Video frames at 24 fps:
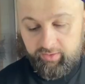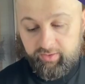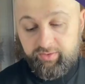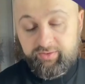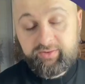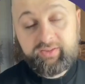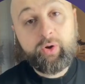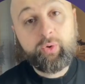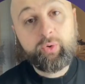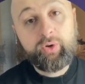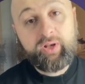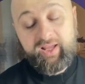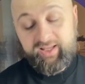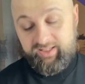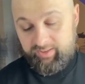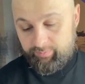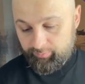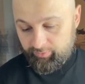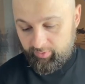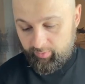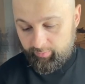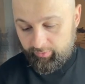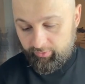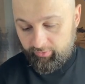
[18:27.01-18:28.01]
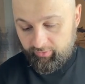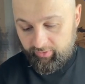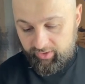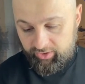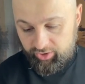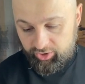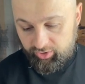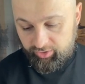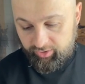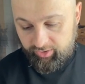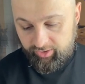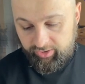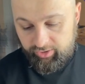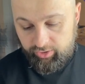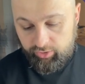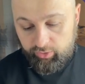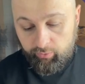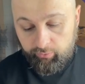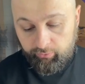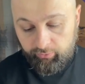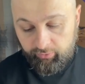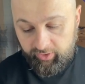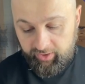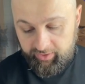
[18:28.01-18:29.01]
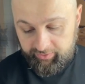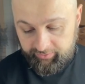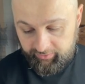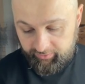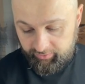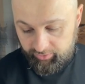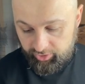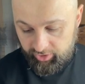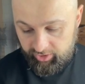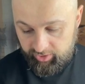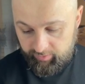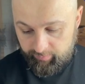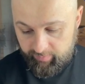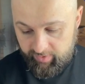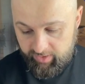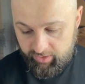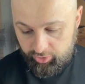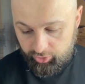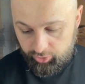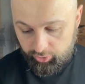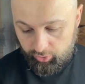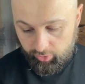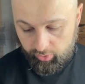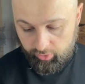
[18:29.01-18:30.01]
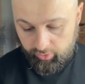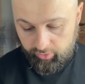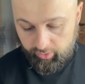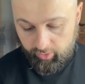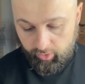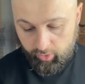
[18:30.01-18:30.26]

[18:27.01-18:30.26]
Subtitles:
Now, last preparation is to flatten. Just make sure